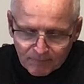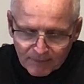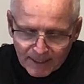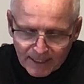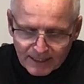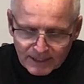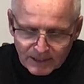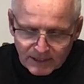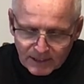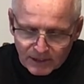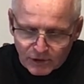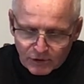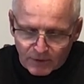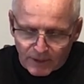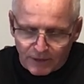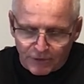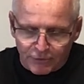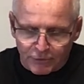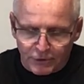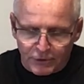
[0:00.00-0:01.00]
And he said, so
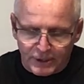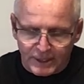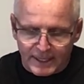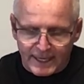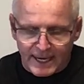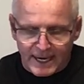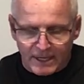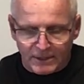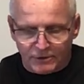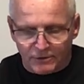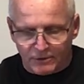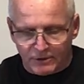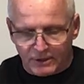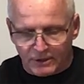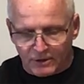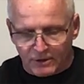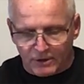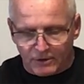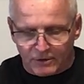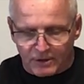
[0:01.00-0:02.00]
I threw you down to the
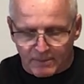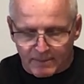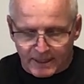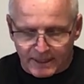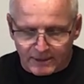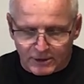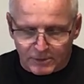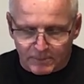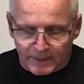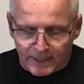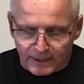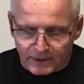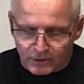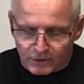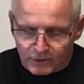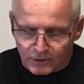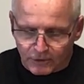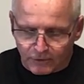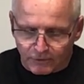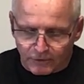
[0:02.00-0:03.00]
earth. I made a
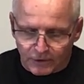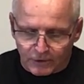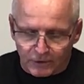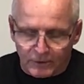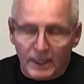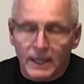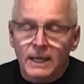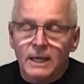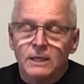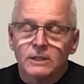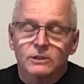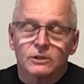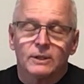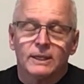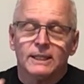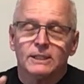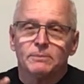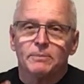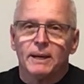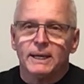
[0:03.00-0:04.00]
spectacle of you. So
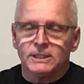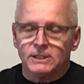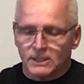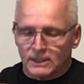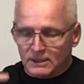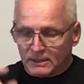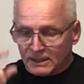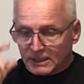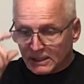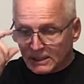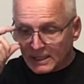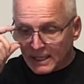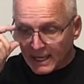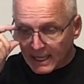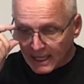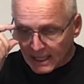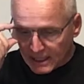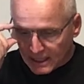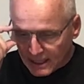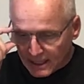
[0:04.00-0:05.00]
he's basically
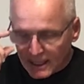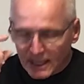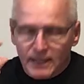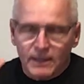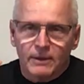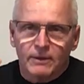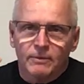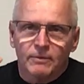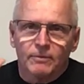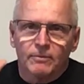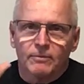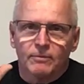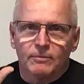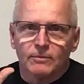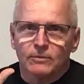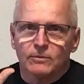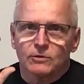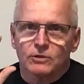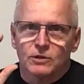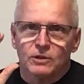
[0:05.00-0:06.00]
saying
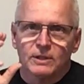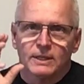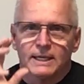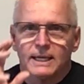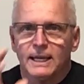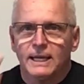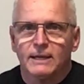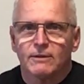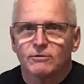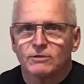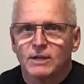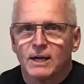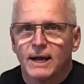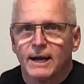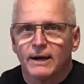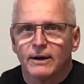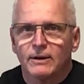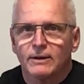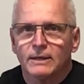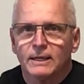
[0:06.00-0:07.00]
to the king of
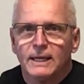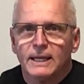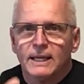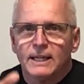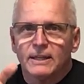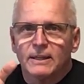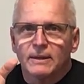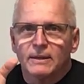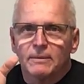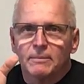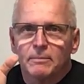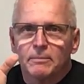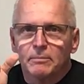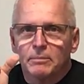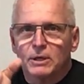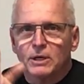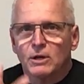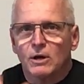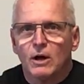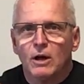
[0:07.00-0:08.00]
Tyre,
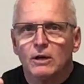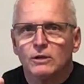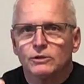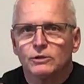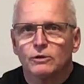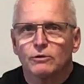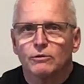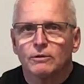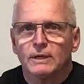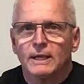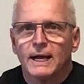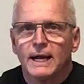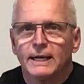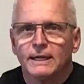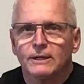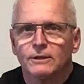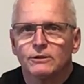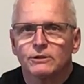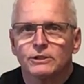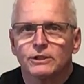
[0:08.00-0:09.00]
because you're
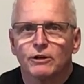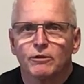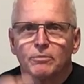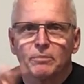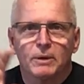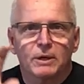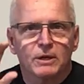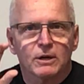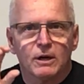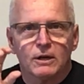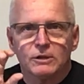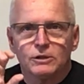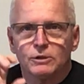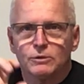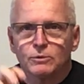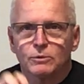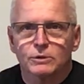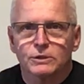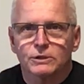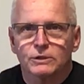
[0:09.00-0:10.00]
relying on yourself, because
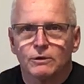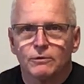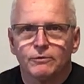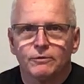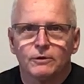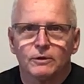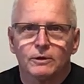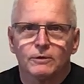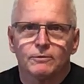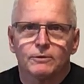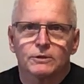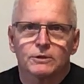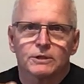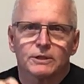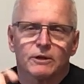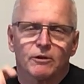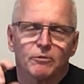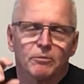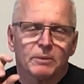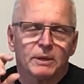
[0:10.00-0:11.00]
you were so full of
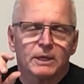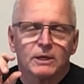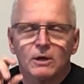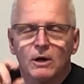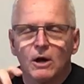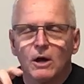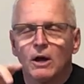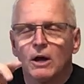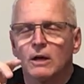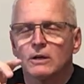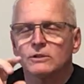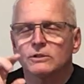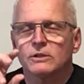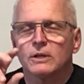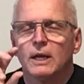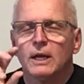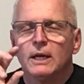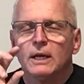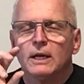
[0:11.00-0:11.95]
yourself, because